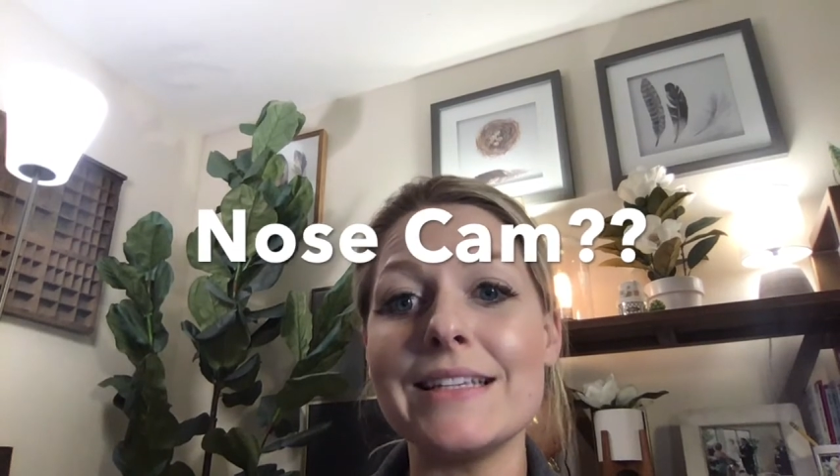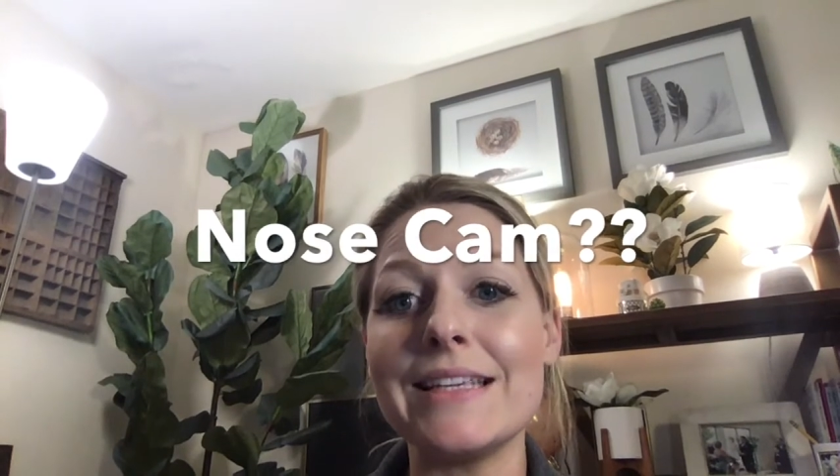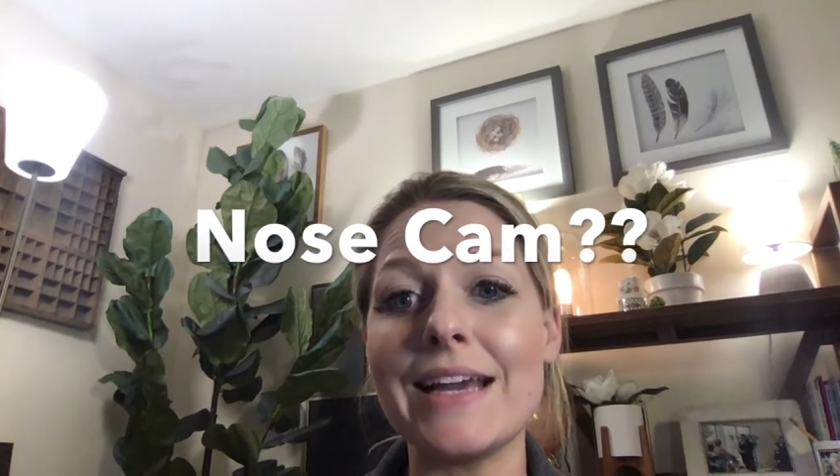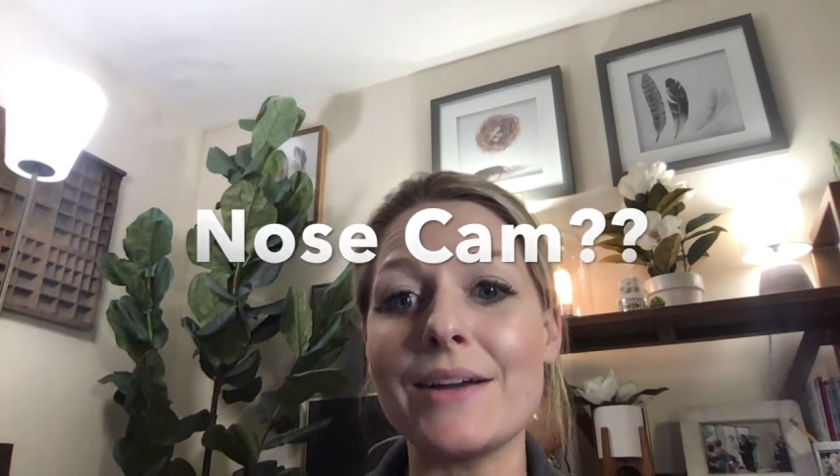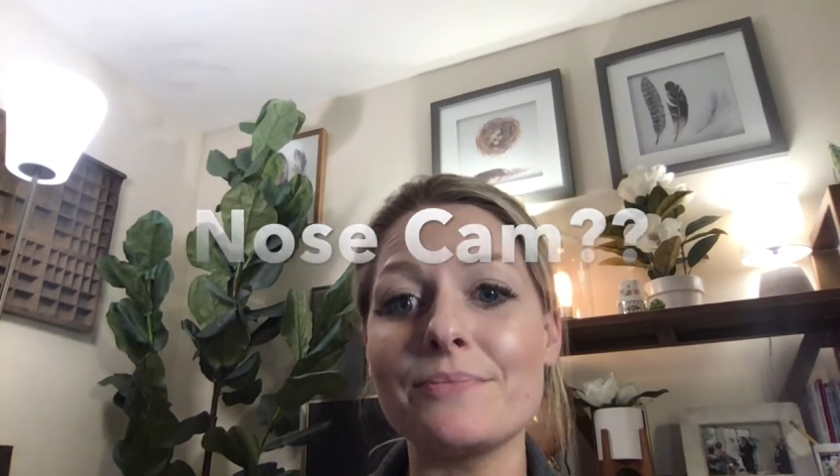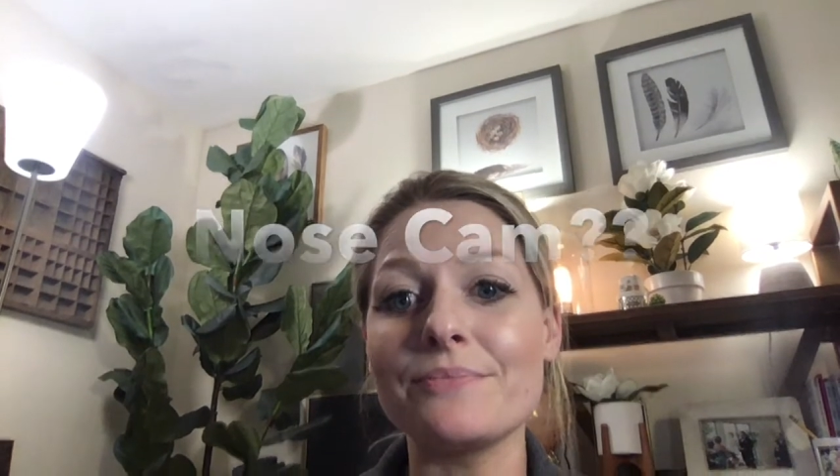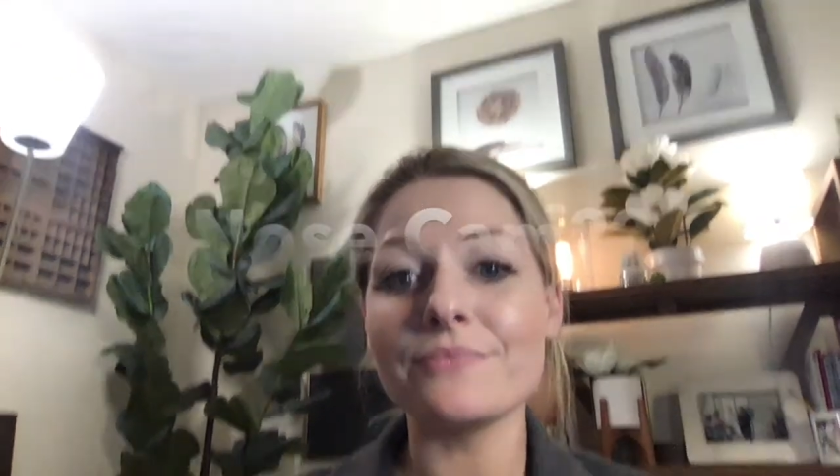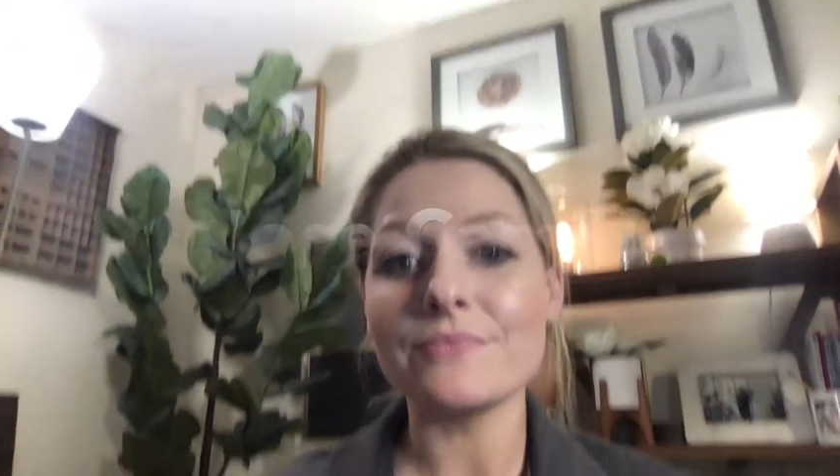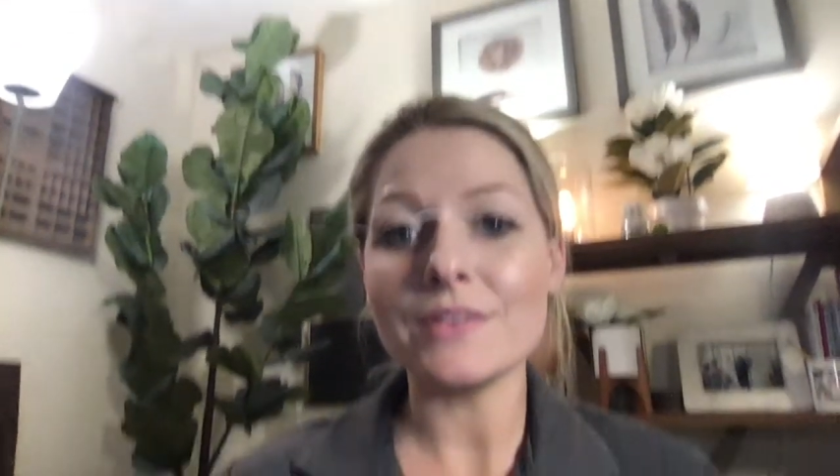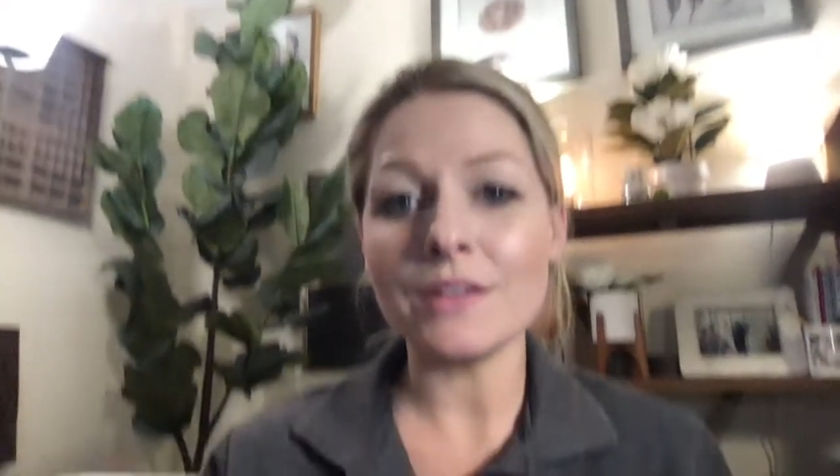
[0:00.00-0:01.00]

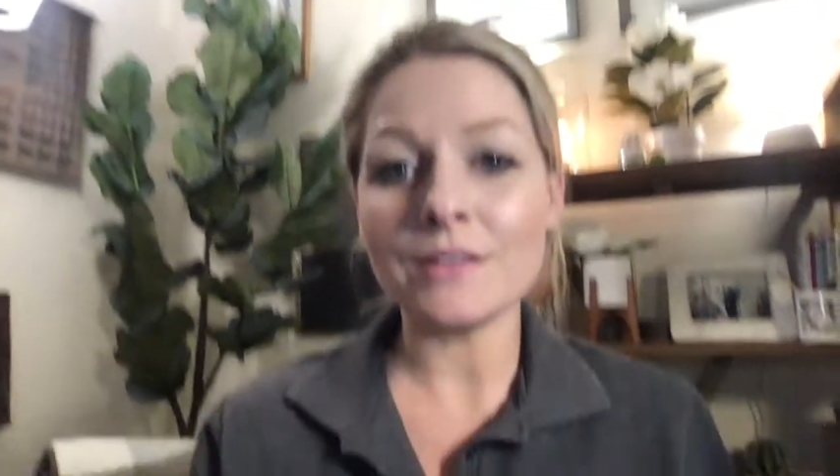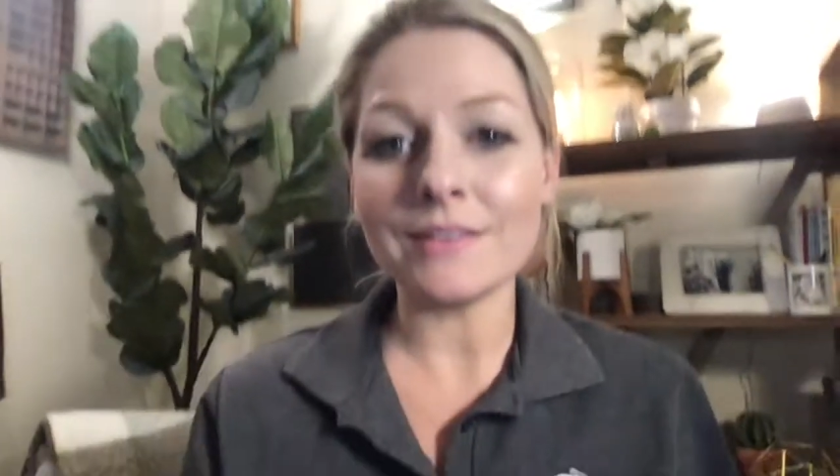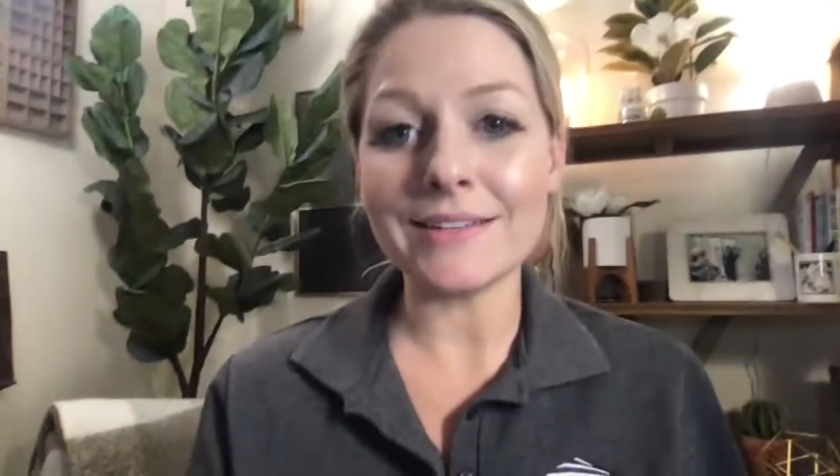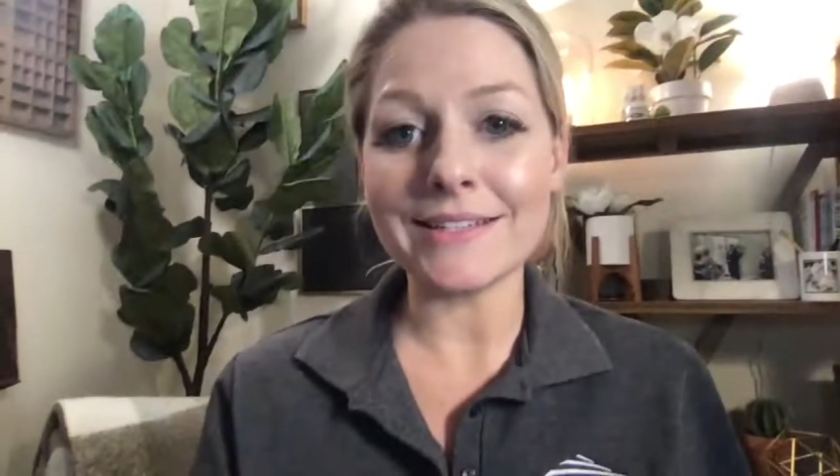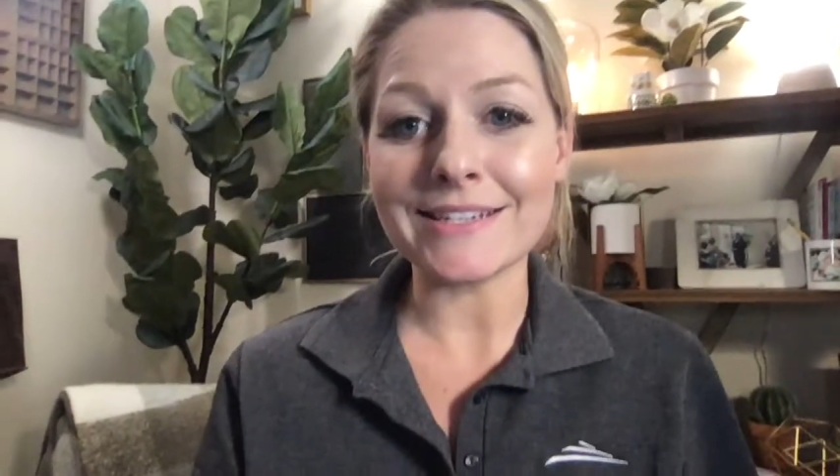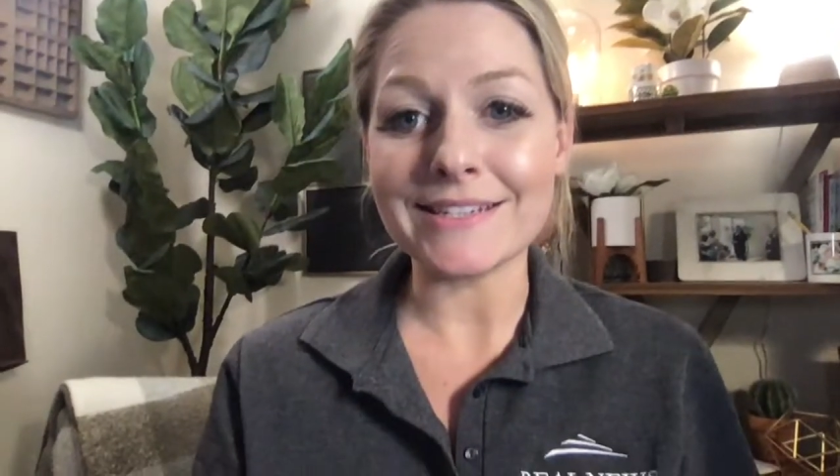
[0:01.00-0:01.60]
Yeah. It's